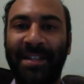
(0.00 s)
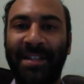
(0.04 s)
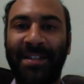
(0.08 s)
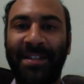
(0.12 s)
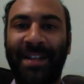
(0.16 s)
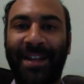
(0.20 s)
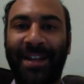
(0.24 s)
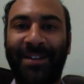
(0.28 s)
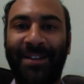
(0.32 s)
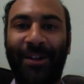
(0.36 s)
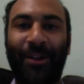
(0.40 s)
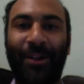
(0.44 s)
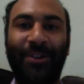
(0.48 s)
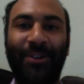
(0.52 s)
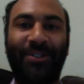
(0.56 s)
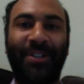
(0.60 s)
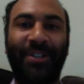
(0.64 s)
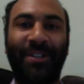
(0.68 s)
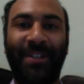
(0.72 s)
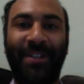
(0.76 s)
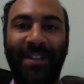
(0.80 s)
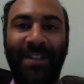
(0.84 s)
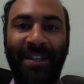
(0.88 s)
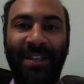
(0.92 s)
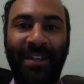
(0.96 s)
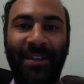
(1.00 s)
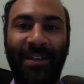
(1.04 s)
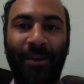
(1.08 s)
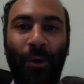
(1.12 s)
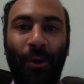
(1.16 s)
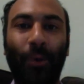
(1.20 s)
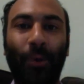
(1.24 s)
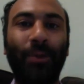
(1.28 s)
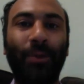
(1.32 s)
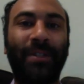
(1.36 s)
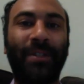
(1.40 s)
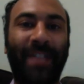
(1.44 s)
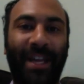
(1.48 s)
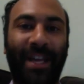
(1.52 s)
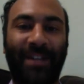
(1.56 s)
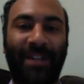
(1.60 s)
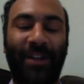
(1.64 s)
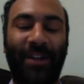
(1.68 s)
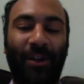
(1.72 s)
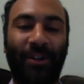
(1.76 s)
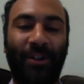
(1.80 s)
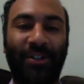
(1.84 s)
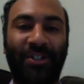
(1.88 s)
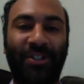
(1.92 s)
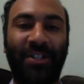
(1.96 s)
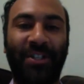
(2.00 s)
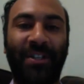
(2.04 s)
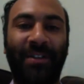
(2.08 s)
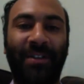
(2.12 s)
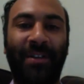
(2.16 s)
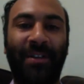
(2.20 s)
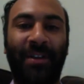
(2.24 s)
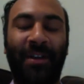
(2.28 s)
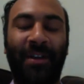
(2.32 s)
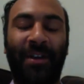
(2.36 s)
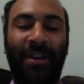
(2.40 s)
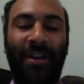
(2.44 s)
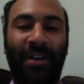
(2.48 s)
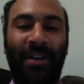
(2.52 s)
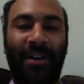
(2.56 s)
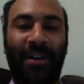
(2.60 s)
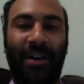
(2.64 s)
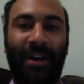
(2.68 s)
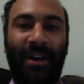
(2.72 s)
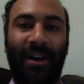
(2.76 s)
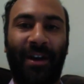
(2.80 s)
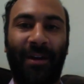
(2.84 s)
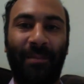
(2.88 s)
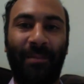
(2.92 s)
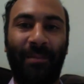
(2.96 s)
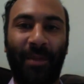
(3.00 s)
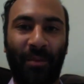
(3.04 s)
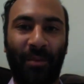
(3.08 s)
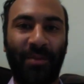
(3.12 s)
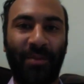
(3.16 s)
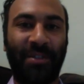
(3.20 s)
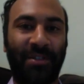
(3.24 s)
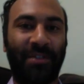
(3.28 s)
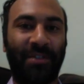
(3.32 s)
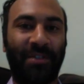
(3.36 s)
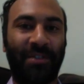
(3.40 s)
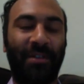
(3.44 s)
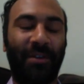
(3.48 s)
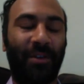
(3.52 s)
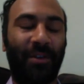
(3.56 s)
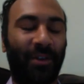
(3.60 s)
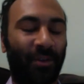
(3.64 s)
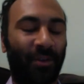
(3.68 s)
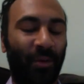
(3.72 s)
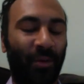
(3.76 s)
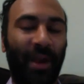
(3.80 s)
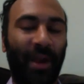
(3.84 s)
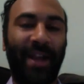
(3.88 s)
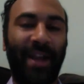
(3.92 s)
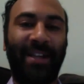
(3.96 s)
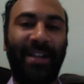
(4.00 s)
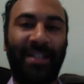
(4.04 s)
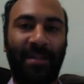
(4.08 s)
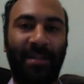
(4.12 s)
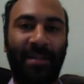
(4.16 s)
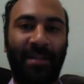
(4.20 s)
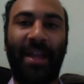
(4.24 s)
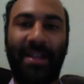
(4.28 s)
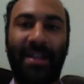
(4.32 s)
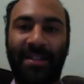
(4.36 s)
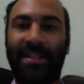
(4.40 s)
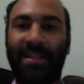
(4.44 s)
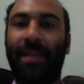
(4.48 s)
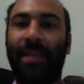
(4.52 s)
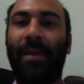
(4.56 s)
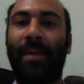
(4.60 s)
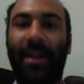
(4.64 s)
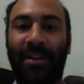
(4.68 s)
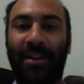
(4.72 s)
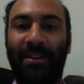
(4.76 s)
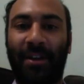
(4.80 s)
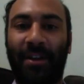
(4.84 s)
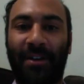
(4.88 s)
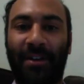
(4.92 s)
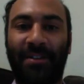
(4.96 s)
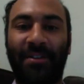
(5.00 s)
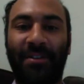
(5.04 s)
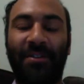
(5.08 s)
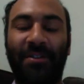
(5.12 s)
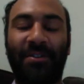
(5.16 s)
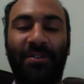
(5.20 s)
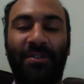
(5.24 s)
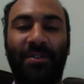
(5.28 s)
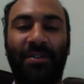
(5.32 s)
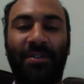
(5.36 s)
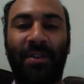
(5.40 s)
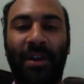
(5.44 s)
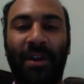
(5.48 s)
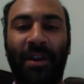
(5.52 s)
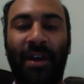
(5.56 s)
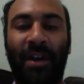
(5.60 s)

technology, the old technology that was created to make semiconductors,